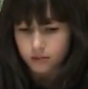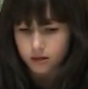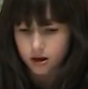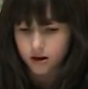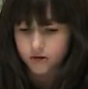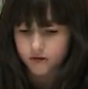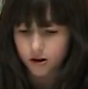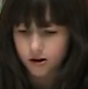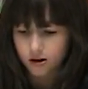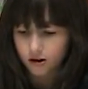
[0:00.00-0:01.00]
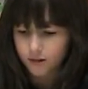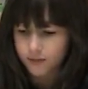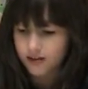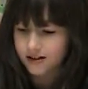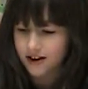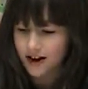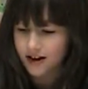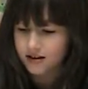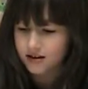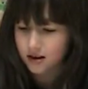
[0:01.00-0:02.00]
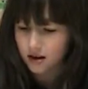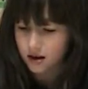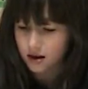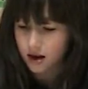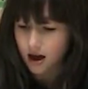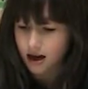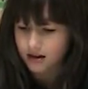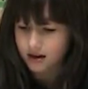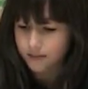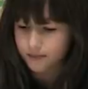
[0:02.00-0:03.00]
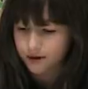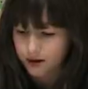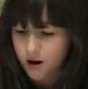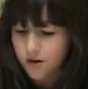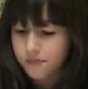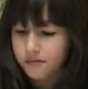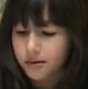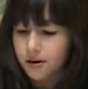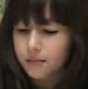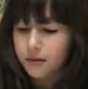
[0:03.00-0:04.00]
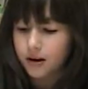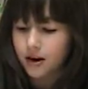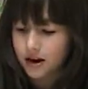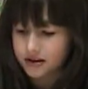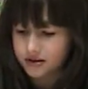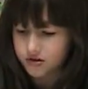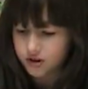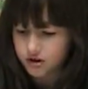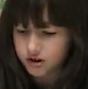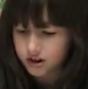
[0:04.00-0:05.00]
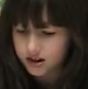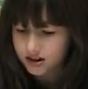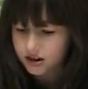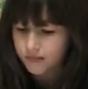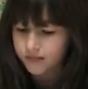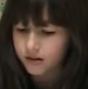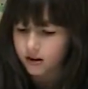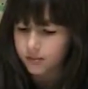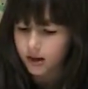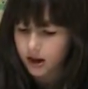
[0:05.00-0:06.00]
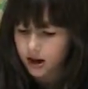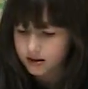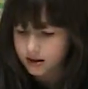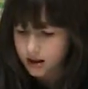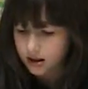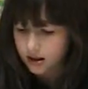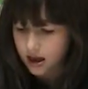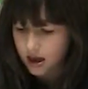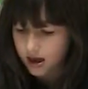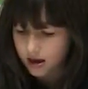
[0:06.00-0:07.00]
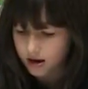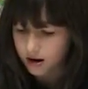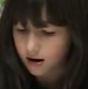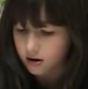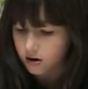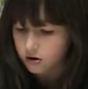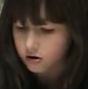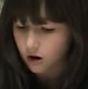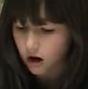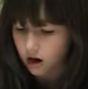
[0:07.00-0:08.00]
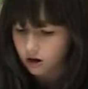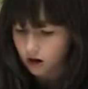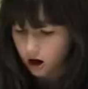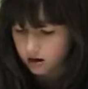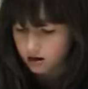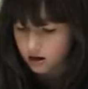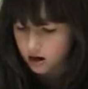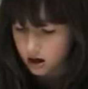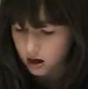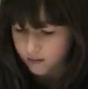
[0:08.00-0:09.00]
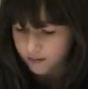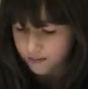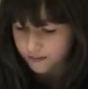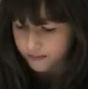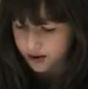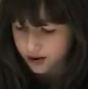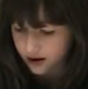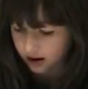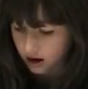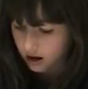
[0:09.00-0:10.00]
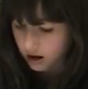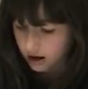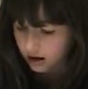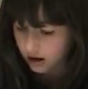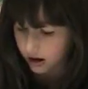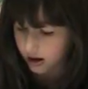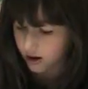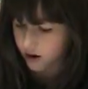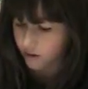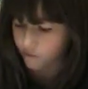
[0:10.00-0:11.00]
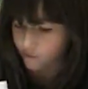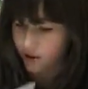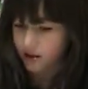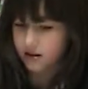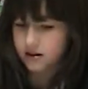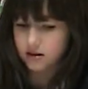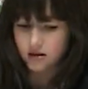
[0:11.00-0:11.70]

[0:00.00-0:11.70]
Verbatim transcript: Pete is very hungry. Pete adds, adds a pickle. Pete adds cheese. Pete adds an egg, two hot dogs, a banana, and a can of beans.